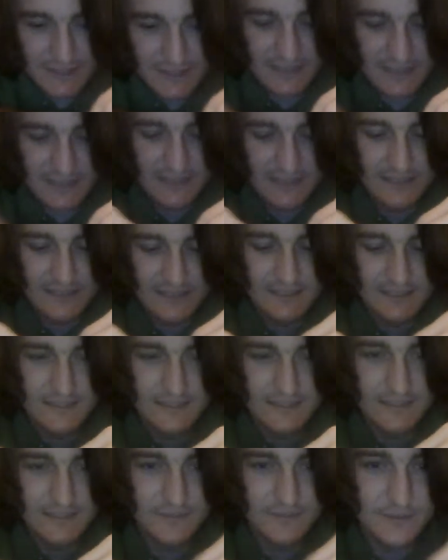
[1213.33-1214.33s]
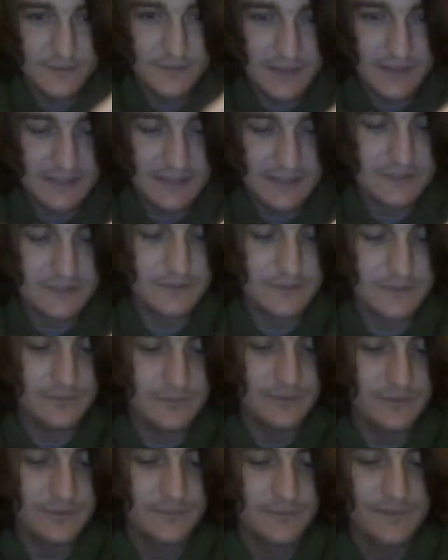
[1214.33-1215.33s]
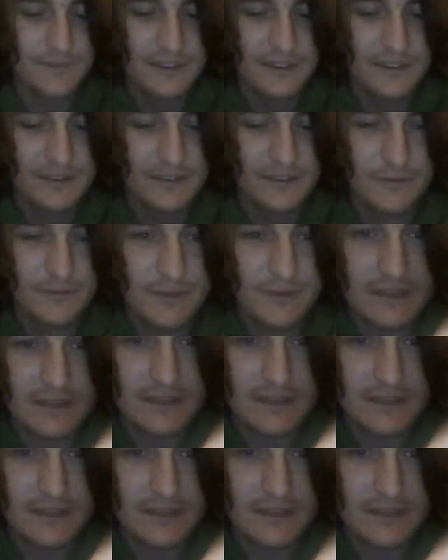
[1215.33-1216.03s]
is if you have Friends